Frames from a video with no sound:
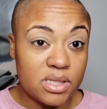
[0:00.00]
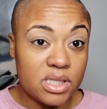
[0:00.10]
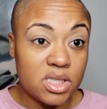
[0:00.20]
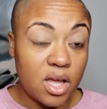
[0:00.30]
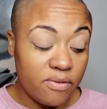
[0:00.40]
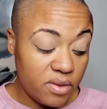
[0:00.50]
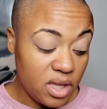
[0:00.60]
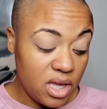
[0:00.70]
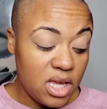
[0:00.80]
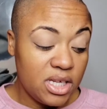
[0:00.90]

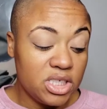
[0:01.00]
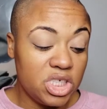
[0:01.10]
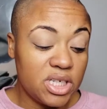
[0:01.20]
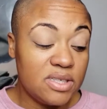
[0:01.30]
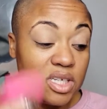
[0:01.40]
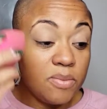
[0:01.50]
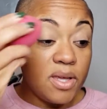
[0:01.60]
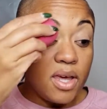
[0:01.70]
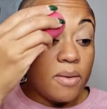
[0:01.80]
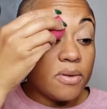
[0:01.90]
softly, just to
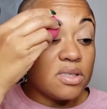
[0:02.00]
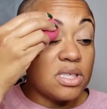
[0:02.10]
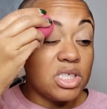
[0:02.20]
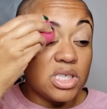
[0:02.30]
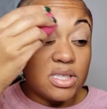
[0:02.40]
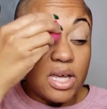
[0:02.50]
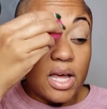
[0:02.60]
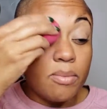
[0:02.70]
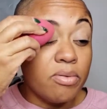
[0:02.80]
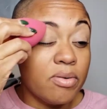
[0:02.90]
be able to just
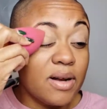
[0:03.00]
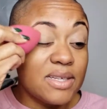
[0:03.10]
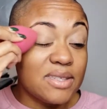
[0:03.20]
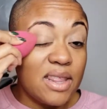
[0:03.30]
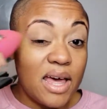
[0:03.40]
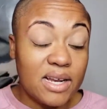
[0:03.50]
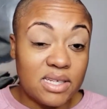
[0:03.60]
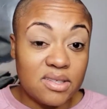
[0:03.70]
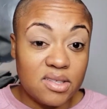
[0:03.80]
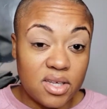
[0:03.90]
press that
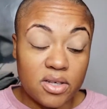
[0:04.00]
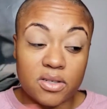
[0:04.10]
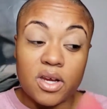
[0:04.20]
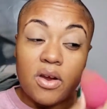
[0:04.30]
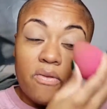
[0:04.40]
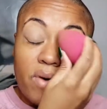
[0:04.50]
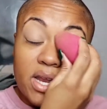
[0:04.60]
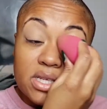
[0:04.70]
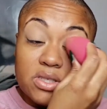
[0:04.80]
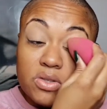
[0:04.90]
concealer
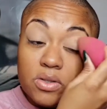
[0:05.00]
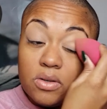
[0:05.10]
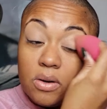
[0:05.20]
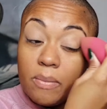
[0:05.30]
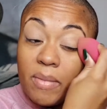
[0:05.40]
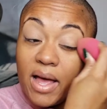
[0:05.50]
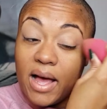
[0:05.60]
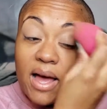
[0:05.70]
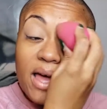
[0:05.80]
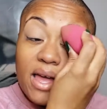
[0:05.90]
right into my
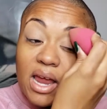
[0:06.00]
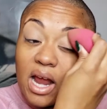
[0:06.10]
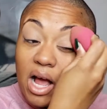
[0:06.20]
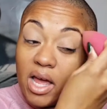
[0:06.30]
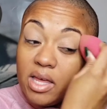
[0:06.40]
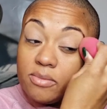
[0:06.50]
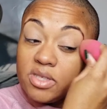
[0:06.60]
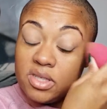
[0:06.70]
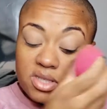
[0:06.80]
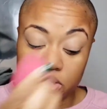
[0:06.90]
eye. I am
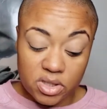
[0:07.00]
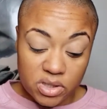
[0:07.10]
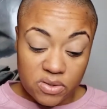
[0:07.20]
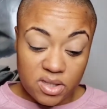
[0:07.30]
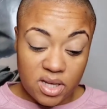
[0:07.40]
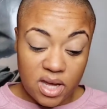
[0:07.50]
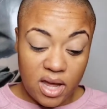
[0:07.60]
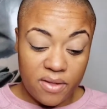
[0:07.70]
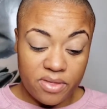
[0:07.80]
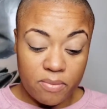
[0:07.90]
still using
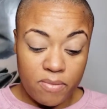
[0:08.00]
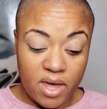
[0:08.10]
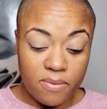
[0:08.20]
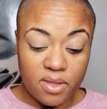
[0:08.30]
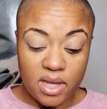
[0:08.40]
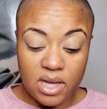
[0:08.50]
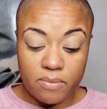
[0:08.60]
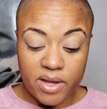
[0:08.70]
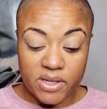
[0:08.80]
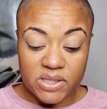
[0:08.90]
the
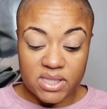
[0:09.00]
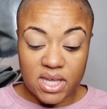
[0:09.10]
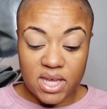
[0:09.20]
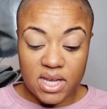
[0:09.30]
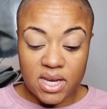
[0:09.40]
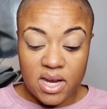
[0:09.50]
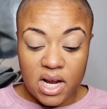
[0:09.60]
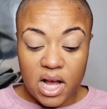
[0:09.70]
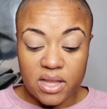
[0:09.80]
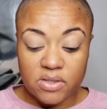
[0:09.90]
Maybelline Better Skin,
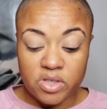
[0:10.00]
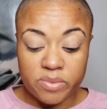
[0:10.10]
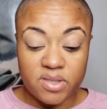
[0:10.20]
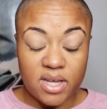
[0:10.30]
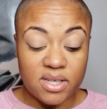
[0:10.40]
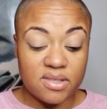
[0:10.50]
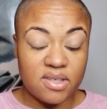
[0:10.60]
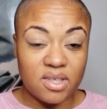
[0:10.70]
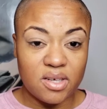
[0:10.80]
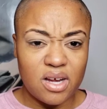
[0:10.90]
the Super Stay
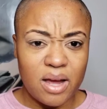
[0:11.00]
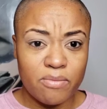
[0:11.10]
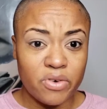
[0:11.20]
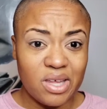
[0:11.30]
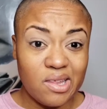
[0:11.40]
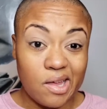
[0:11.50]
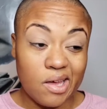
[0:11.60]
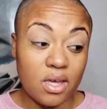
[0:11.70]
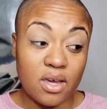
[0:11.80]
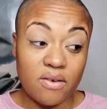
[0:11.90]
Concealer. I'm really
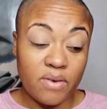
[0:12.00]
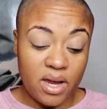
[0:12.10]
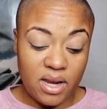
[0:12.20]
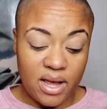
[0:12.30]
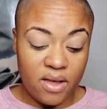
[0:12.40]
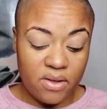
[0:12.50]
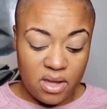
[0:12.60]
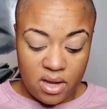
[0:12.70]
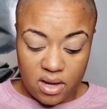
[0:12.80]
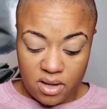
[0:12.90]
liking it right now.
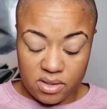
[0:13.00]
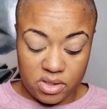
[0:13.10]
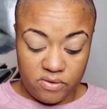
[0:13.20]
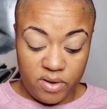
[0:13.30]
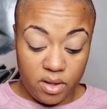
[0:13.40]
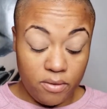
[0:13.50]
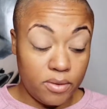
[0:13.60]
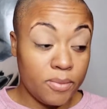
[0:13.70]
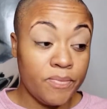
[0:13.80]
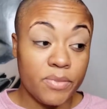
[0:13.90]
That just fell
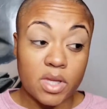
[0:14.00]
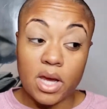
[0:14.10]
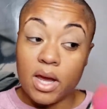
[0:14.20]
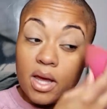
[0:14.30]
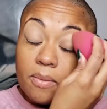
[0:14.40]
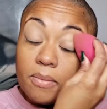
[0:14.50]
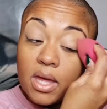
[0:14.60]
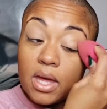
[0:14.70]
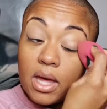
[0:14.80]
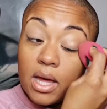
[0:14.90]
over.
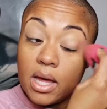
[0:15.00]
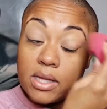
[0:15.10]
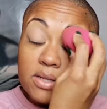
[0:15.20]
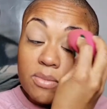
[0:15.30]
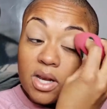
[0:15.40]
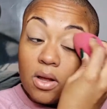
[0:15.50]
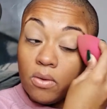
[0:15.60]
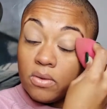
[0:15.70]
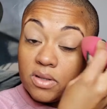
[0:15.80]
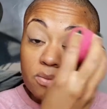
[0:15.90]
So I'm gonna
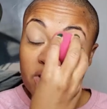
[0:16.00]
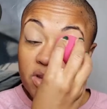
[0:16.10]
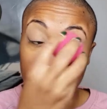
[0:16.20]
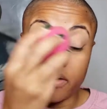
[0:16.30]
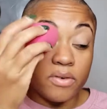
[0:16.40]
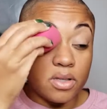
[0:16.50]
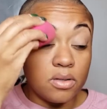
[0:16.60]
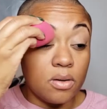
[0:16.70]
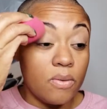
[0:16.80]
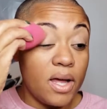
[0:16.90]
hold it with her for a
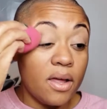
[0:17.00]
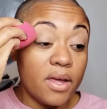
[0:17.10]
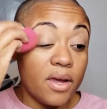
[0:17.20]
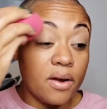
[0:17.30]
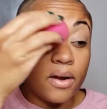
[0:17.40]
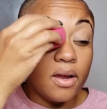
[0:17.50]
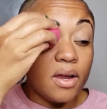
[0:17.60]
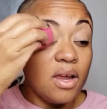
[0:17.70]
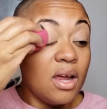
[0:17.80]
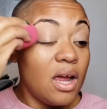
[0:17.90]
little while here.
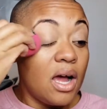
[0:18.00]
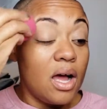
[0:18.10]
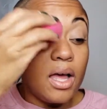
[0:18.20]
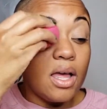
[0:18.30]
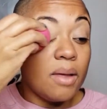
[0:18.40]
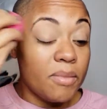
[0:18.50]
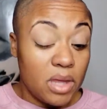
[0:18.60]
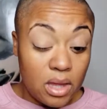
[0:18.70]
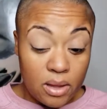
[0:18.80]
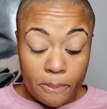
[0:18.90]
I
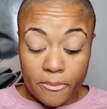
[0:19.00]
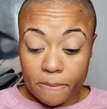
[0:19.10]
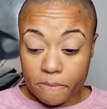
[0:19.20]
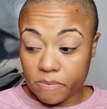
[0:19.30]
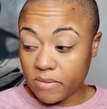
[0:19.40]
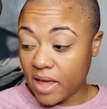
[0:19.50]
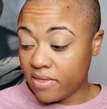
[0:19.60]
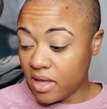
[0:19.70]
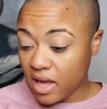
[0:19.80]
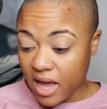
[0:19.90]

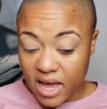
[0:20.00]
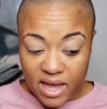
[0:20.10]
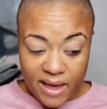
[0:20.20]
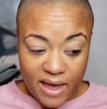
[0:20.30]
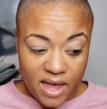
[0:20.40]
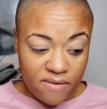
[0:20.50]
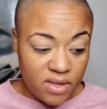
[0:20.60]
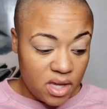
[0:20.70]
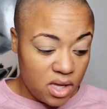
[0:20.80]
think I have,